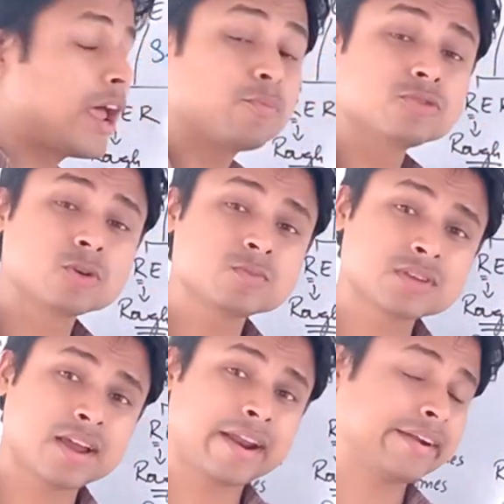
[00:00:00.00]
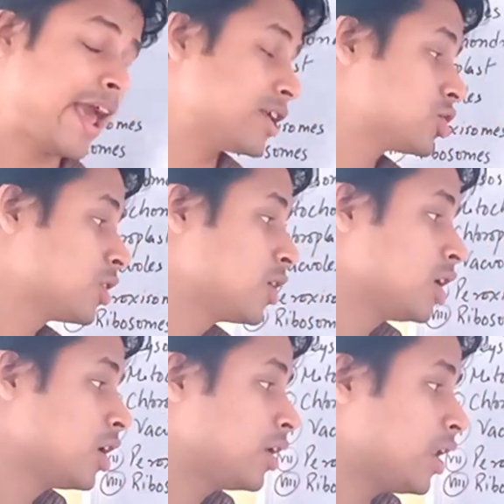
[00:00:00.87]
No ribosomes are attached.
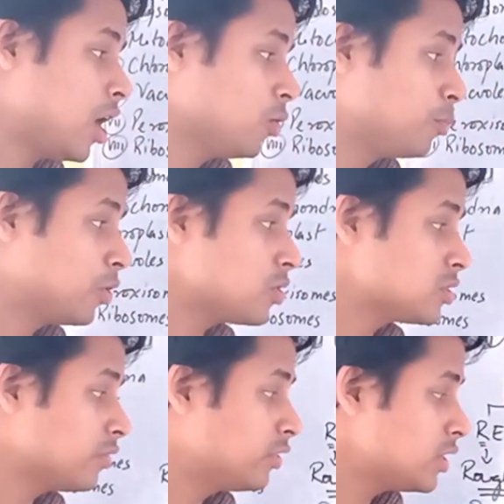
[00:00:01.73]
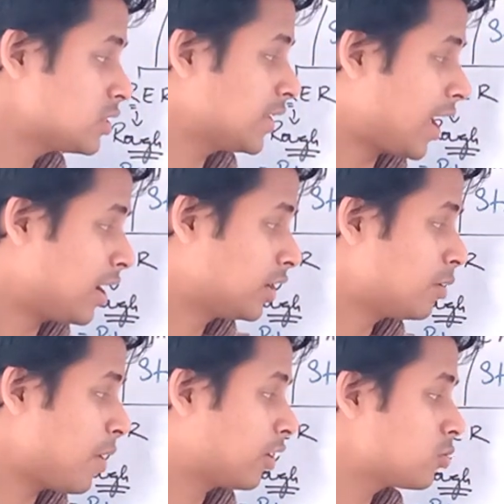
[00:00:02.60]
Now because of this,
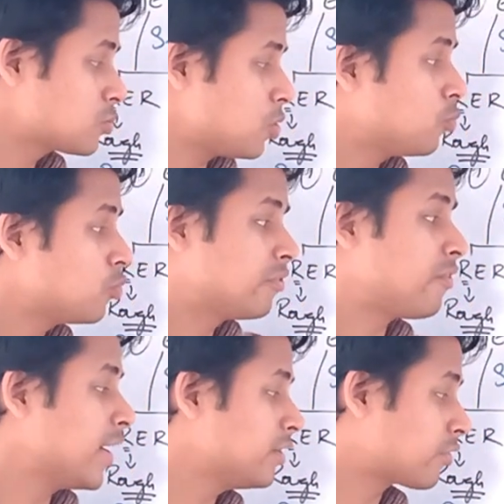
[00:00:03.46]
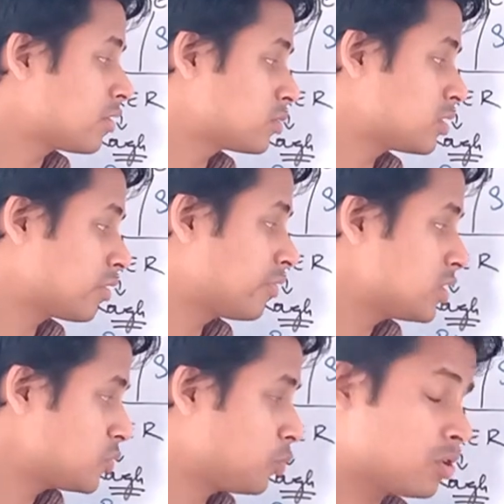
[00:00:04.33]
under microscope we find rough
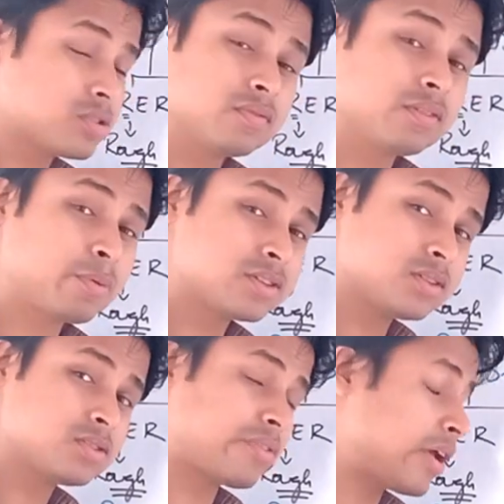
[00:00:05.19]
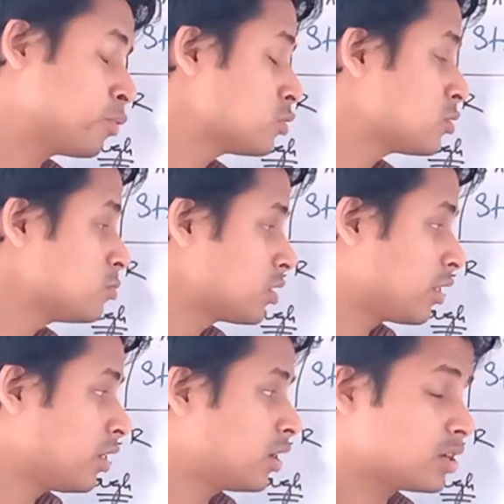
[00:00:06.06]
surface because of the presence of
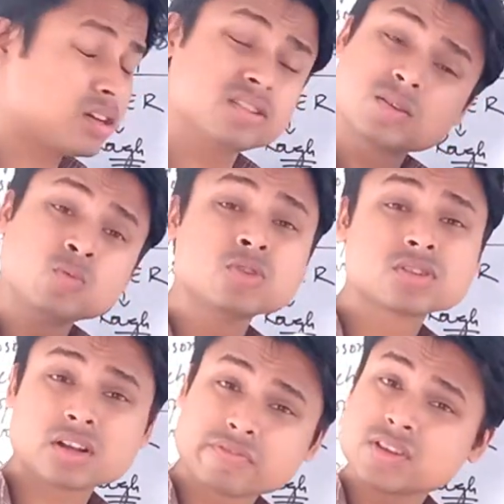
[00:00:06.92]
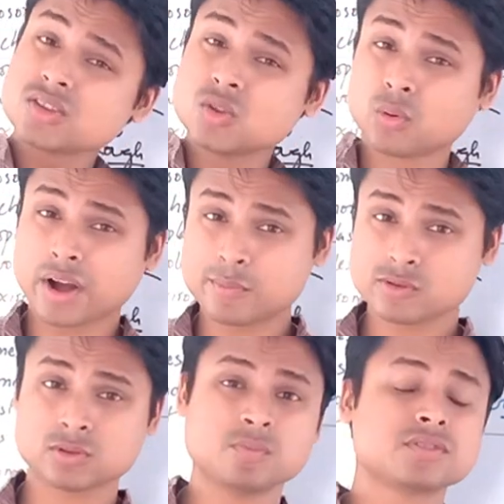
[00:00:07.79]
ribosomes. Here smooth surface, no
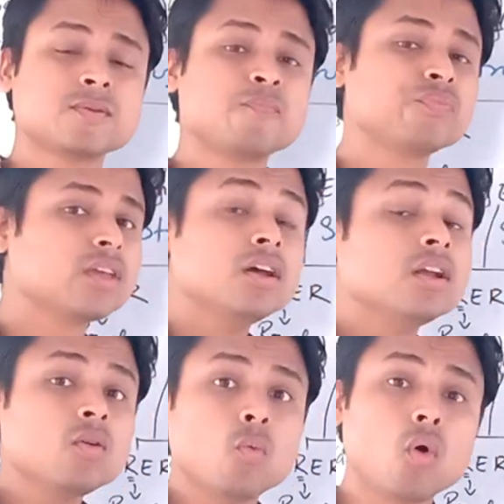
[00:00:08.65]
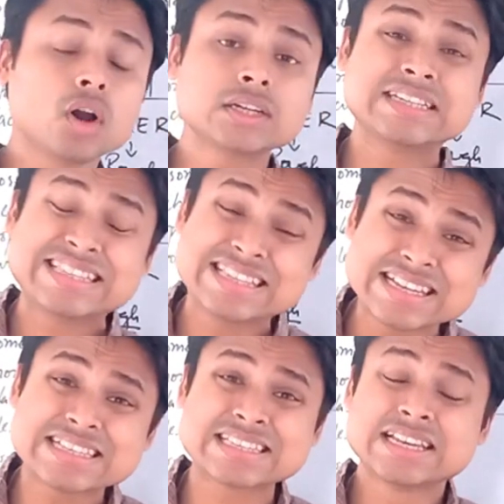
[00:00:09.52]
ribosomes. Now what
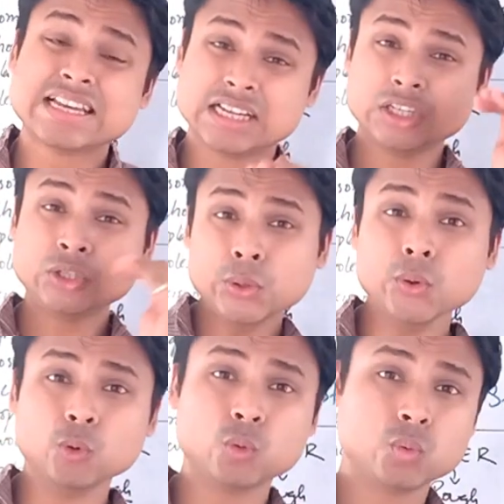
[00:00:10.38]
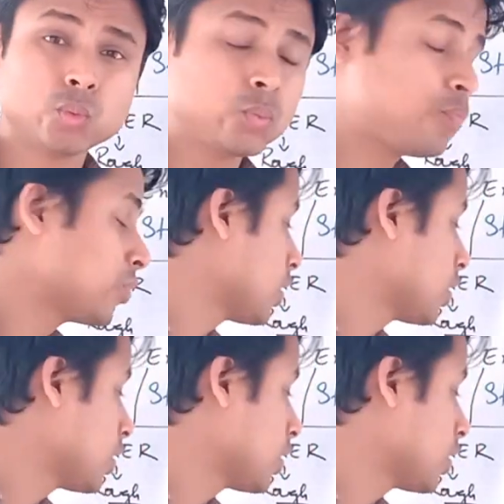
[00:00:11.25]
this do?